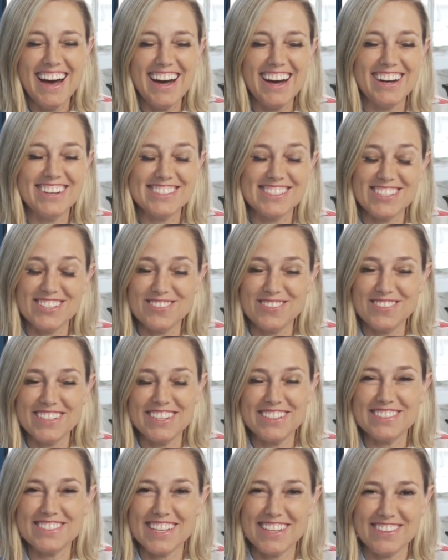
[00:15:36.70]
so
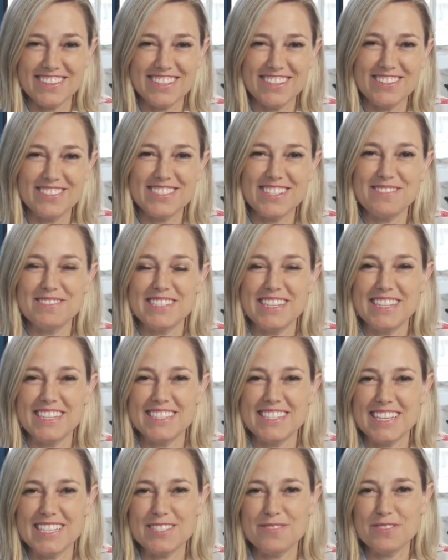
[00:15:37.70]
here's how it goes. I was in the
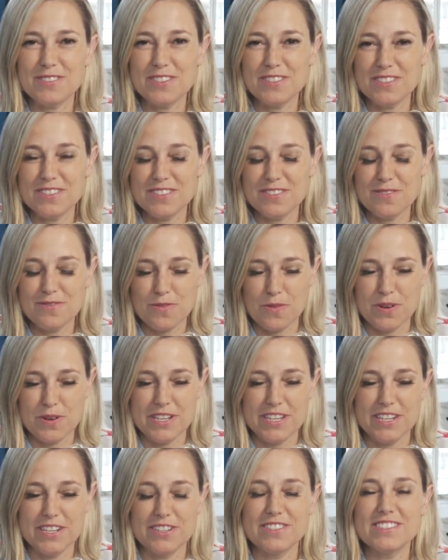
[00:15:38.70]
States for 4
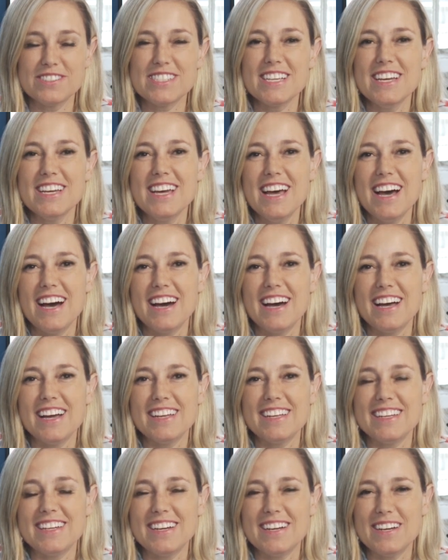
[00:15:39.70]
years.
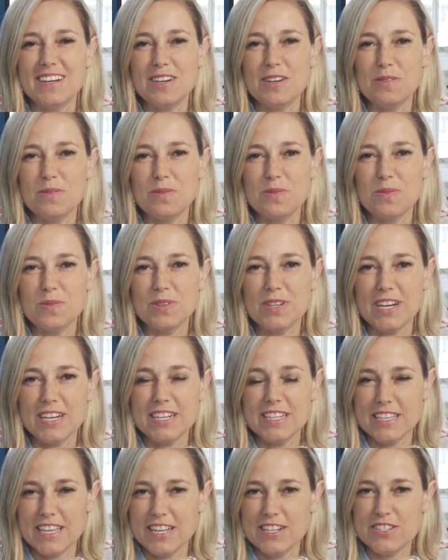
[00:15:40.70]
I got
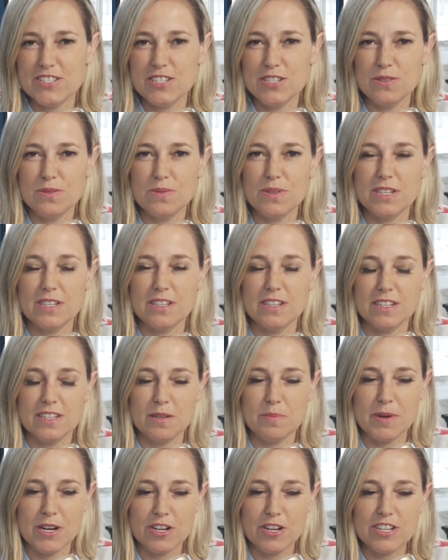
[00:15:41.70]
engaged to an
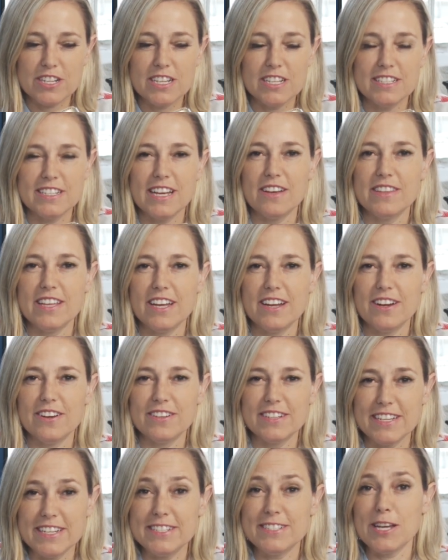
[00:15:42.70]
American down there,
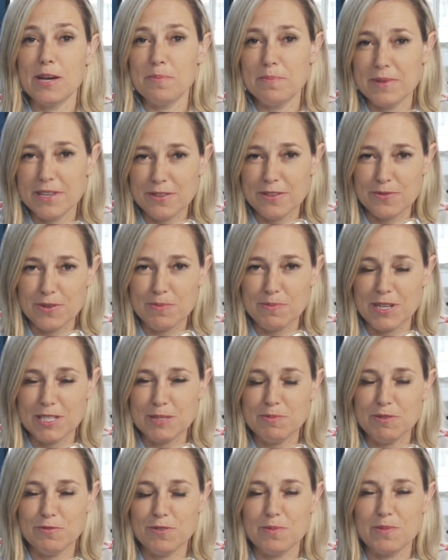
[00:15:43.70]
and he dumped me 3 months
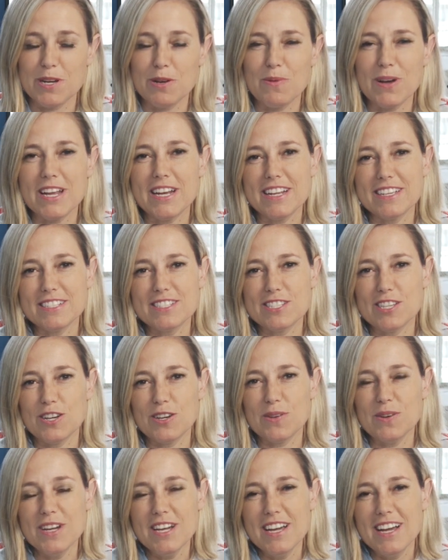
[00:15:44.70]
before my wedding.
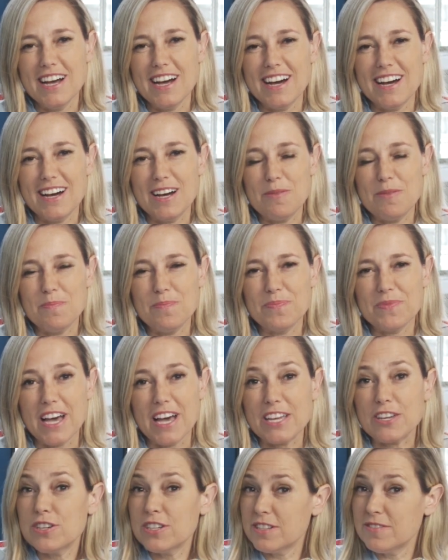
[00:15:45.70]
So I
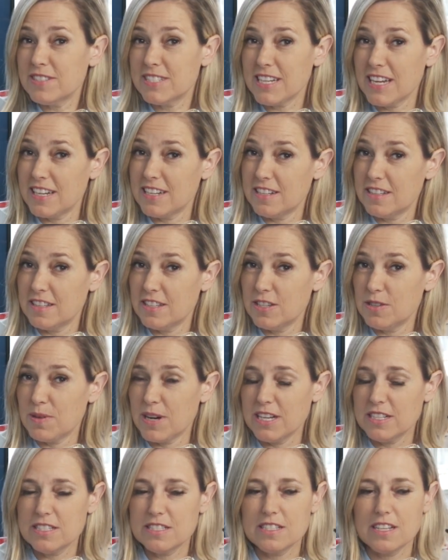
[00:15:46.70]
could have stayed in the
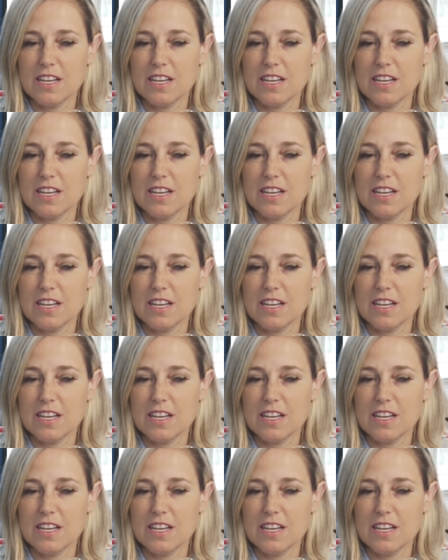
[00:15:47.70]
US,